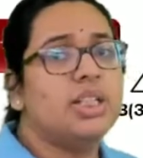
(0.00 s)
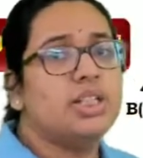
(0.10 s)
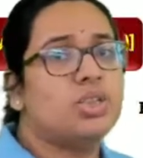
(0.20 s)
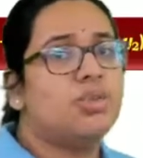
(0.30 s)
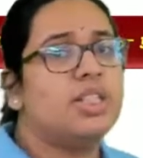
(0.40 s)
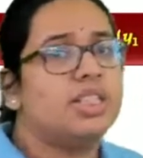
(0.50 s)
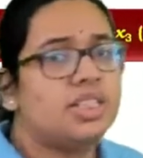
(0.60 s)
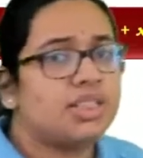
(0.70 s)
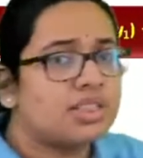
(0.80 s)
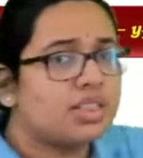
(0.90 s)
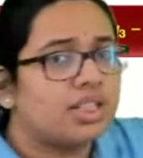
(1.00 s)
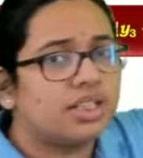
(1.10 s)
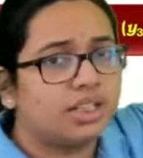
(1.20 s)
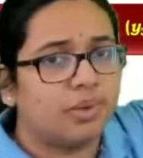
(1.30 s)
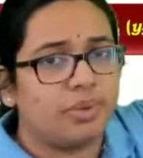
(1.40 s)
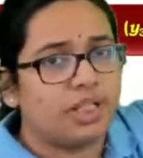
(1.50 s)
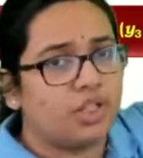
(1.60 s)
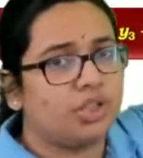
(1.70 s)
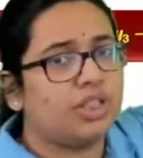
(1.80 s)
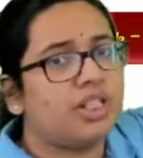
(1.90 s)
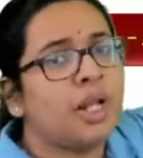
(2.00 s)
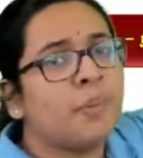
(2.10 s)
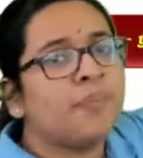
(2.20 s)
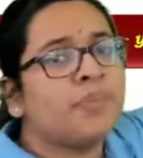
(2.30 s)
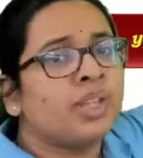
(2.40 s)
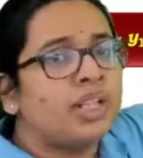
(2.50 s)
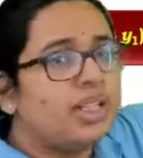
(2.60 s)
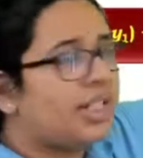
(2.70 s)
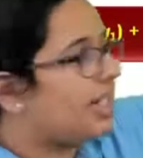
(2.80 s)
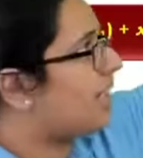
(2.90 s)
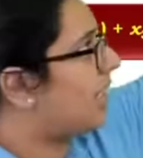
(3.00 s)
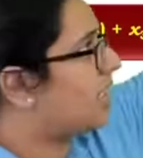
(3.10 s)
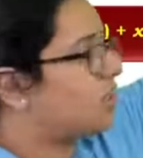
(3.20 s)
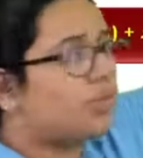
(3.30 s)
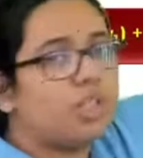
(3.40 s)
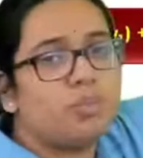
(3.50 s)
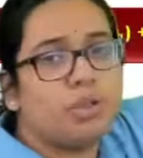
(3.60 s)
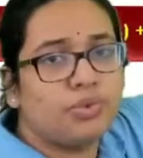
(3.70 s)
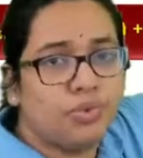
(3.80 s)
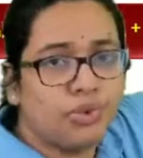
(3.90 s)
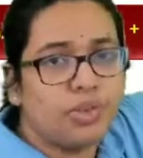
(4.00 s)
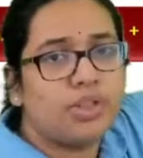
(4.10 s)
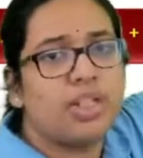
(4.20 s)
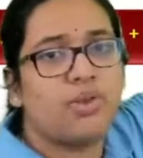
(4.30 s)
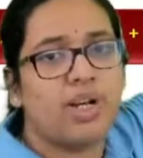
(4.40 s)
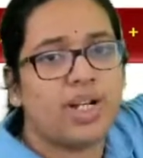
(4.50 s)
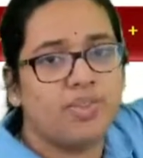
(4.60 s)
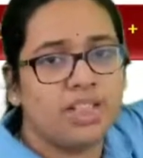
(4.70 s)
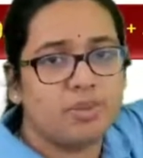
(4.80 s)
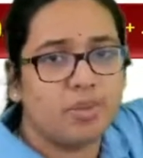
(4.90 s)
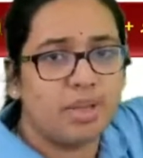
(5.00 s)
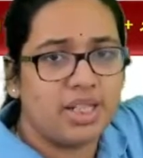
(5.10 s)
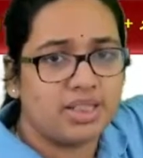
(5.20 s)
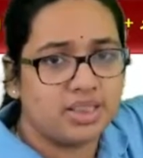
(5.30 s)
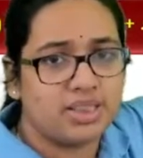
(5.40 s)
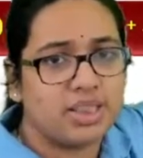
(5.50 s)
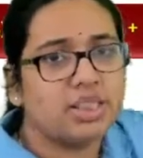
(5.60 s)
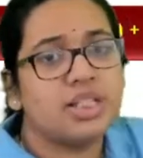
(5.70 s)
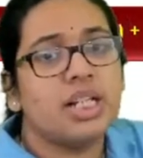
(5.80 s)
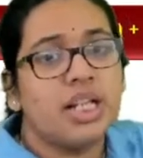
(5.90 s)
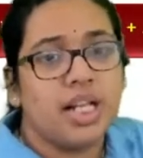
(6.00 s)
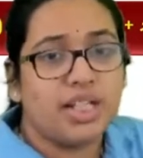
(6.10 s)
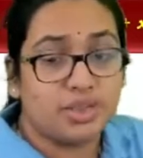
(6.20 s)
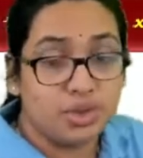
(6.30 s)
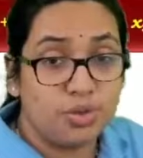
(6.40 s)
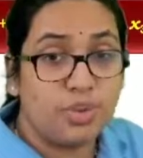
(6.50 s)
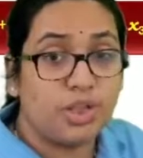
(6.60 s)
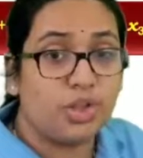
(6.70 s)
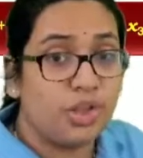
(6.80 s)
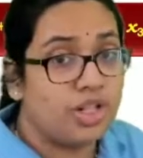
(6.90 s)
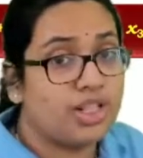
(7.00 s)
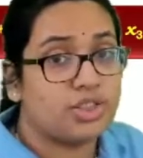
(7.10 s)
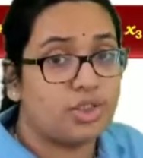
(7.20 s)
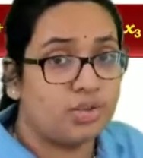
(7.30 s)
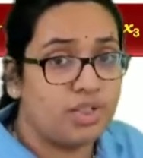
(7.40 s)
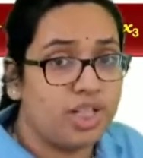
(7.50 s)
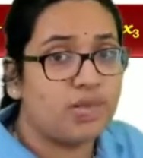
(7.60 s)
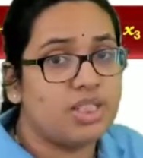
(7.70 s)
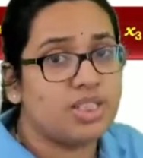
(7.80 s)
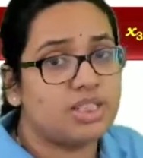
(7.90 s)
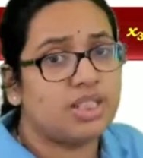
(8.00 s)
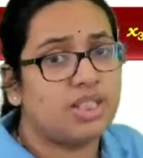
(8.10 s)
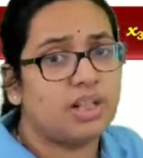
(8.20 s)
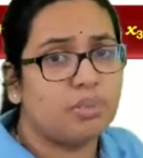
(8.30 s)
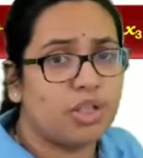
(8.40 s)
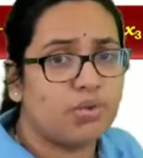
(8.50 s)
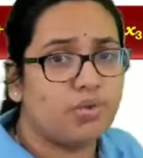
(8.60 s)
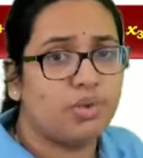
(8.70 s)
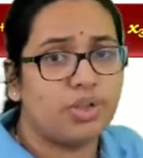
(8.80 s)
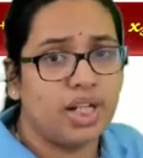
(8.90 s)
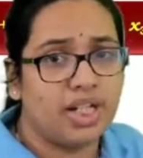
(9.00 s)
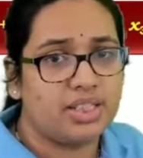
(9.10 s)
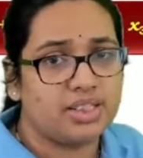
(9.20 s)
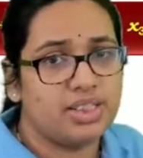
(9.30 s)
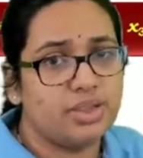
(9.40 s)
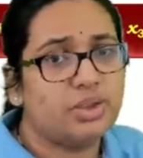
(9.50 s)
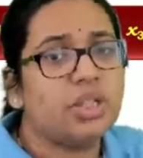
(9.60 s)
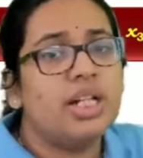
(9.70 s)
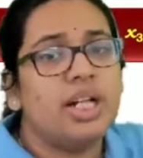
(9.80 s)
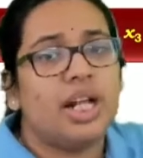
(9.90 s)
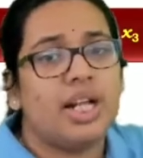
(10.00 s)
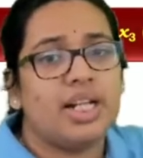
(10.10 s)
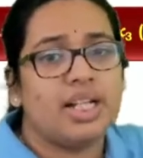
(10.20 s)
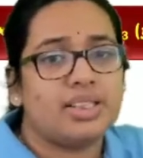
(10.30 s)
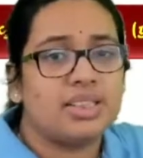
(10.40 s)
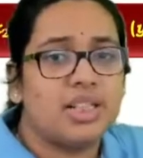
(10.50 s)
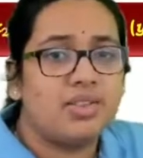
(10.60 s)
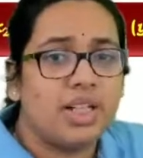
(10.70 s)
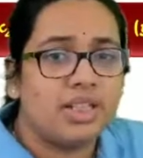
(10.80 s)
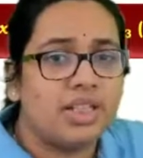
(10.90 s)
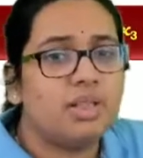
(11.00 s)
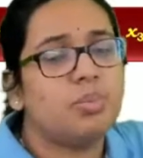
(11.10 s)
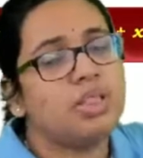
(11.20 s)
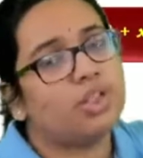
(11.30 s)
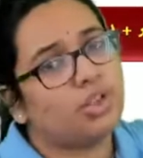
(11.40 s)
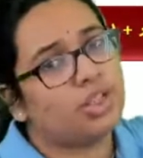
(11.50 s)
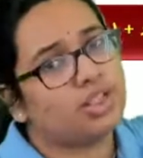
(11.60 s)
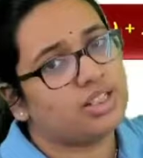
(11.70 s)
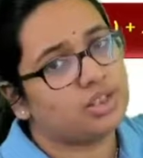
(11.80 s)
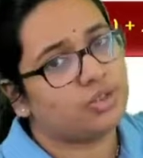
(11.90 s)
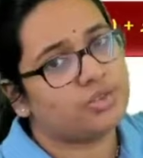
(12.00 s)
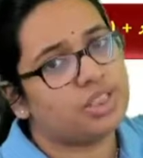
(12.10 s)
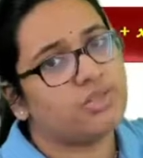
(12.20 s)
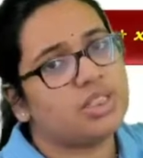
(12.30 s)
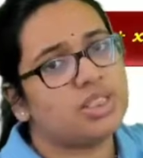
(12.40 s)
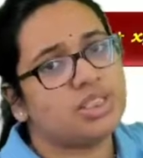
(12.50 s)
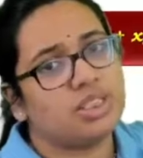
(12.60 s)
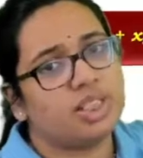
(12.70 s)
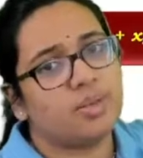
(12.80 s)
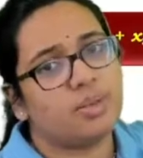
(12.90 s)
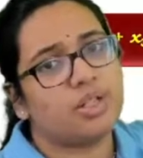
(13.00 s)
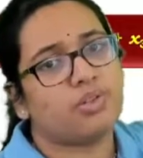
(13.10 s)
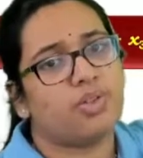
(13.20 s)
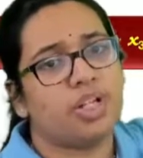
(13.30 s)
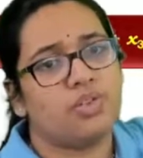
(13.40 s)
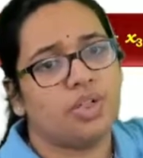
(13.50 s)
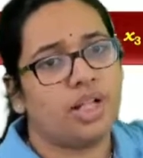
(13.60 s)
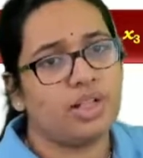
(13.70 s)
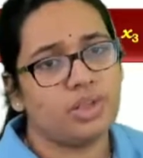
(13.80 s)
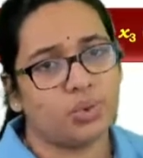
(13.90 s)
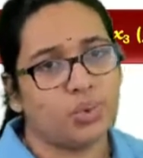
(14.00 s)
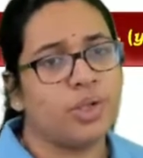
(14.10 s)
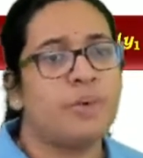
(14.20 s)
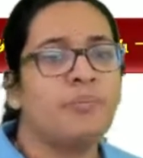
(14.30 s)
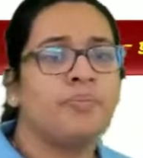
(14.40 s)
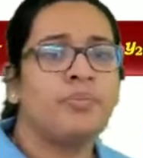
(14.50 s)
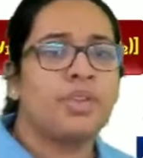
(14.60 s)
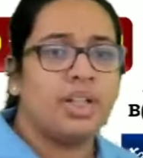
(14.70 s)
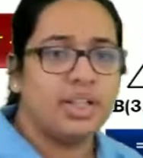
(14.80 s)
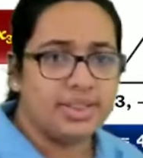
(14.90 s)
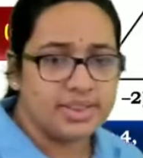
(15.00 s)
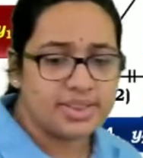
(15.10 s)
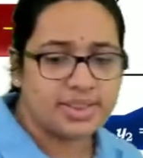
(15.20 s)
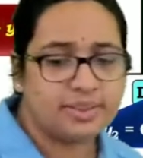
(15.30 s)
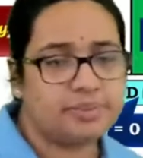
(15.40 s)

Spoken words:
So we'll just comment on it. Let x1 be 4, y1 be minus 6, x2 be coordinates of D which is nothing but 4 and 0 and x3, y3 be the coordinates of C which is nothing but 5 and 2. Hence,